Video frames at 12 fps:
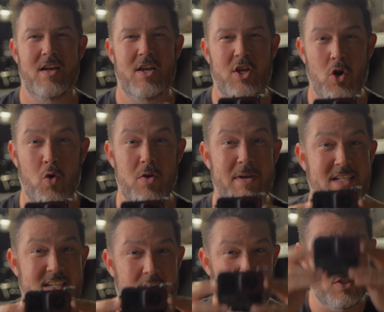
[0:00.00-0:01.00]
You don't want to be
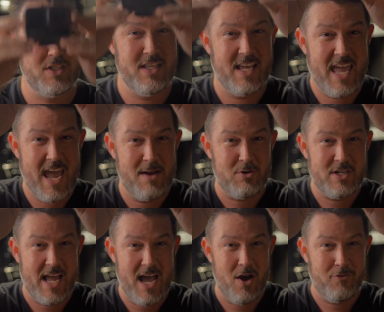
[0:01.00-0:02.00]
tilting the camera
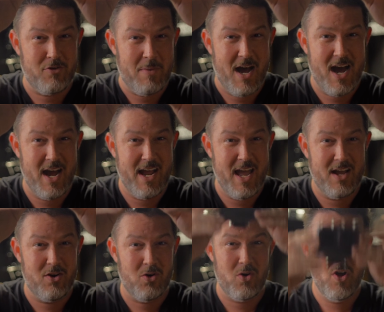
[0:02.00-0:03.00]
down from a high
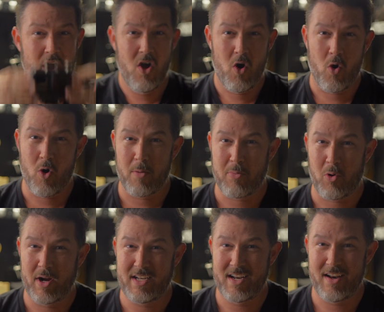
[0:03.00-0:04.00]
angle or
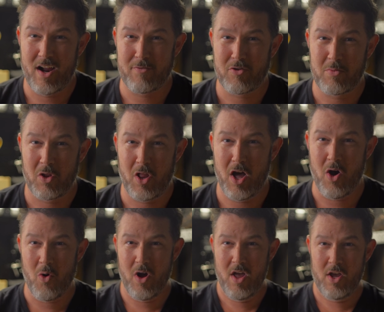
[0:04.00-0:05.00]
pointing it up from the
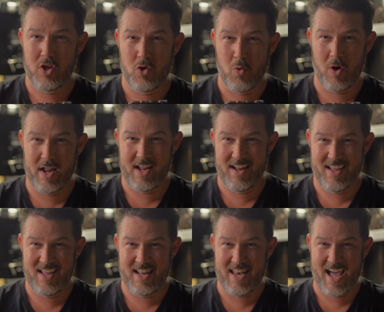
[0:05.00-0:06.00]
low. You want it
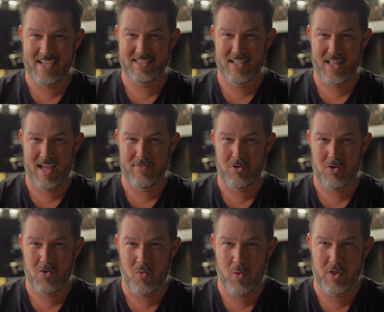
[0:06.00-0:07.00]
nice and
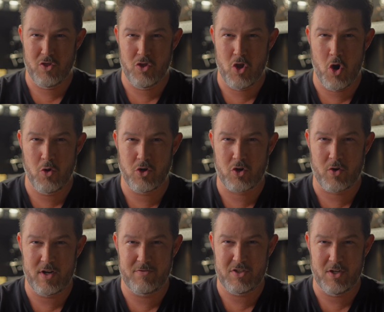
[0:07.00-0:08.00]
level with no
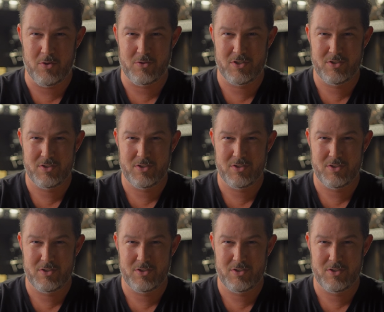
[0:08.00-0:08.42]
degree of tilt.